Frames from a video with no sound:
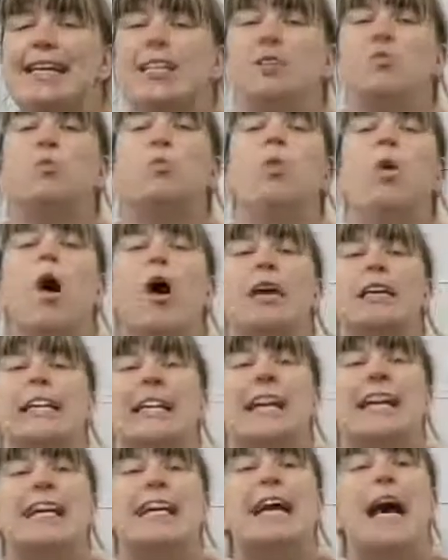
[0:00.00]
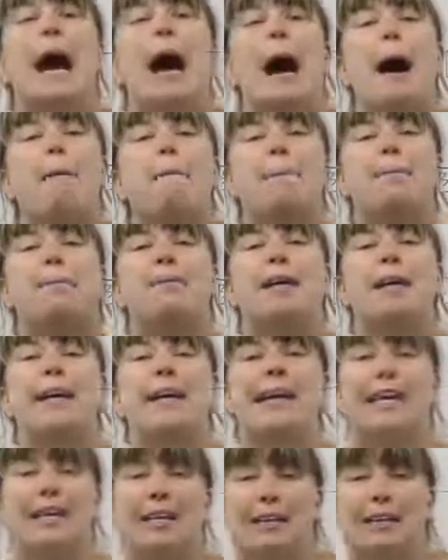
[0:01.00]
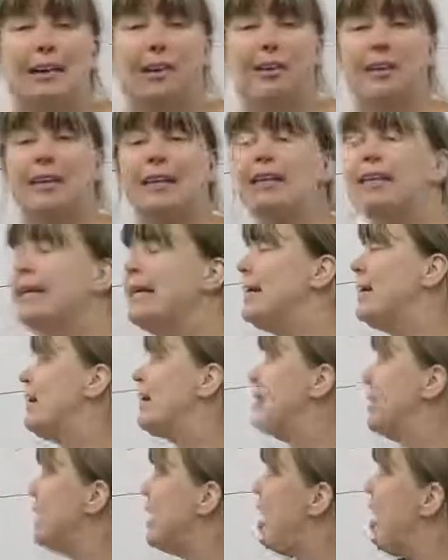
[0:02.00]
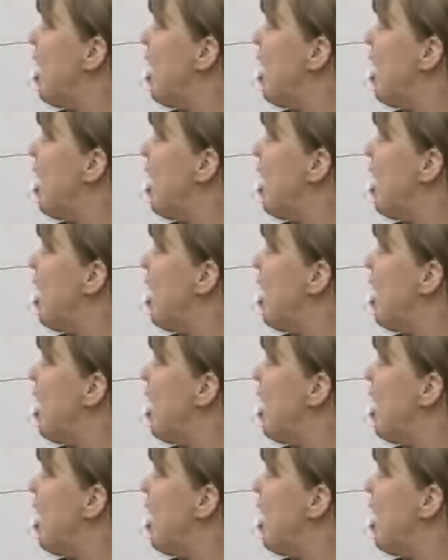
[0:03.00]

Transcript: is walking up the hill. And the